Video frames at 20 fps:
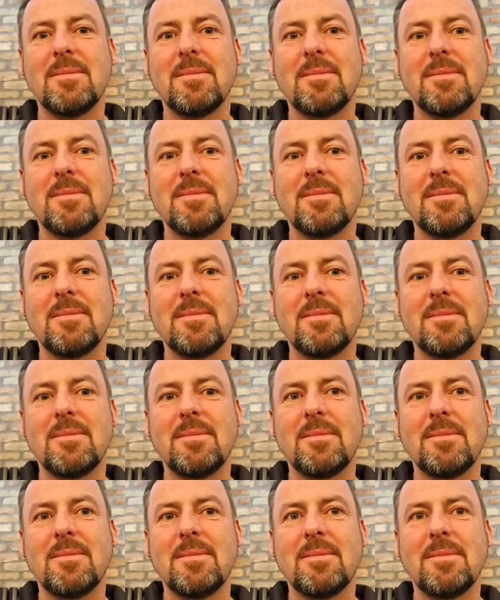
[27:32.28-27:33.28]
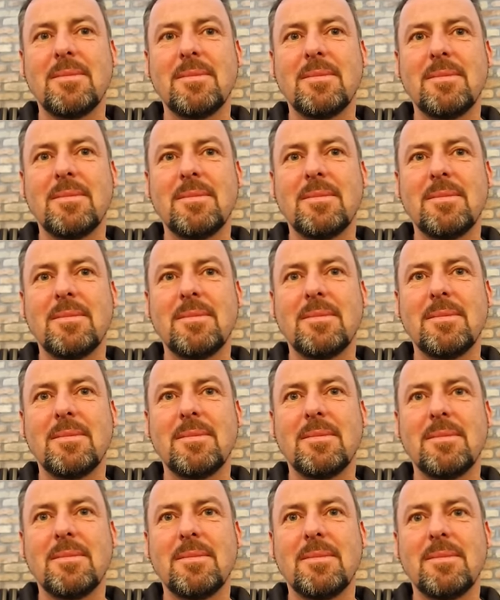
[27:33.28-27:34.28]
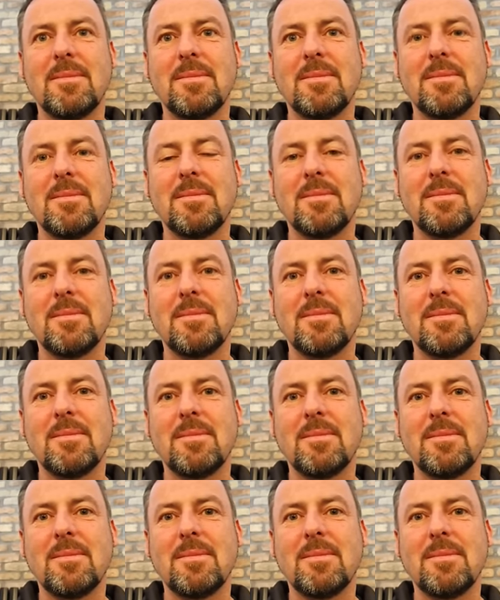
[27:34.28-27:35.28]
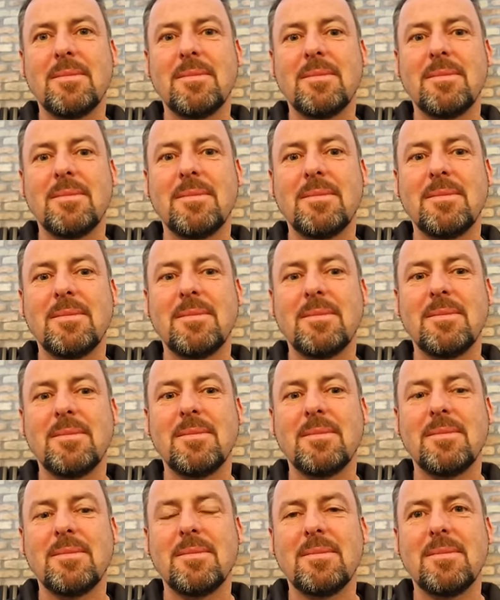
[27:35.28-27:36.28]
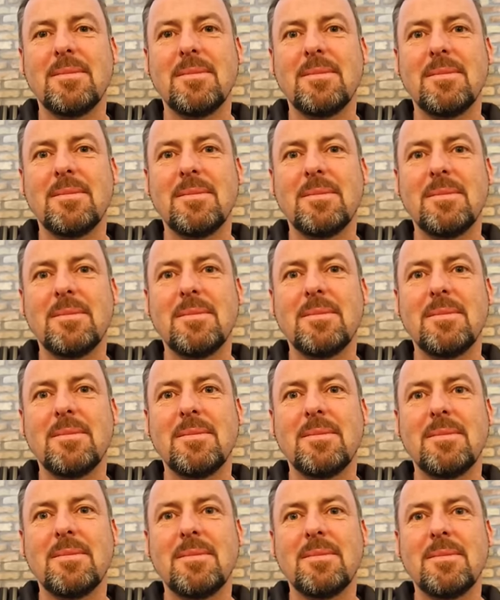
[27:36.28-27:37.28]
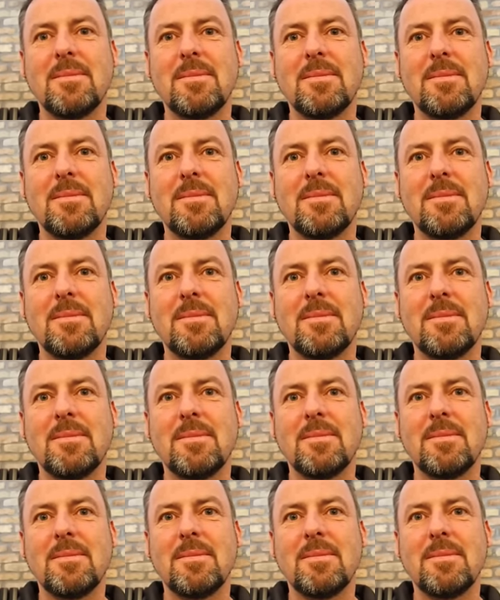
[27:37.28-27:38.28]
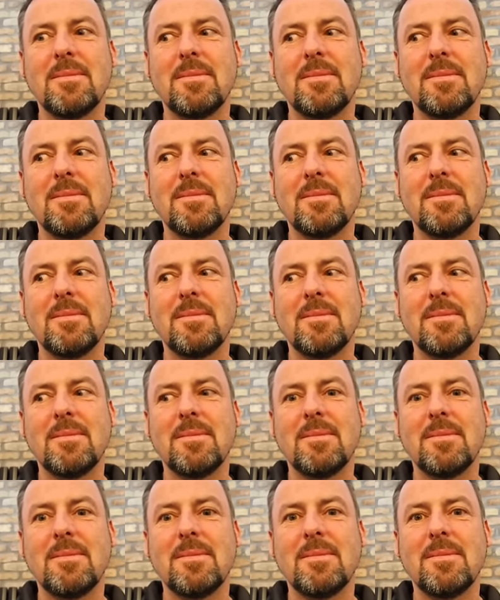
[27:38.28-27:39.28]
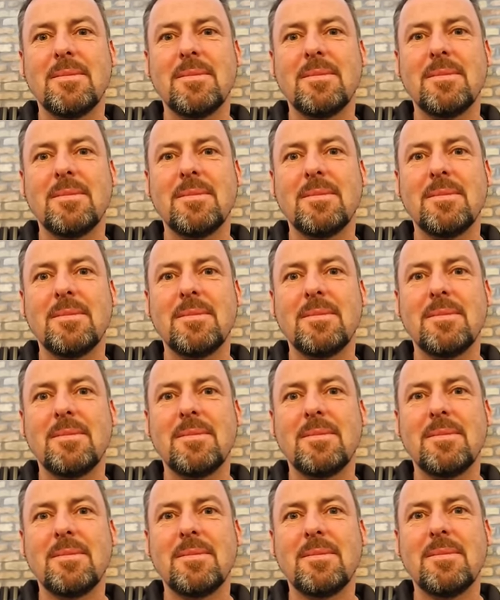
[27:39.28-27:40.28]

The person shown says nothing.